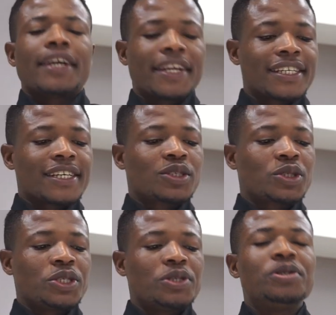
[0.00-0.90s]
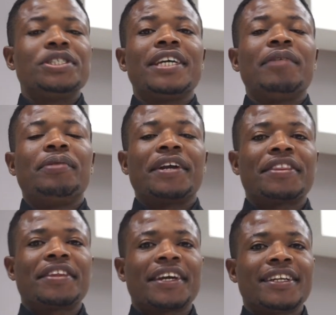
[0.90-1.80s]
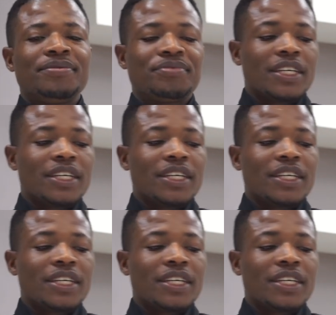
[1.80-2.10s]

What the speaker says: Greetings to you, dear brethren.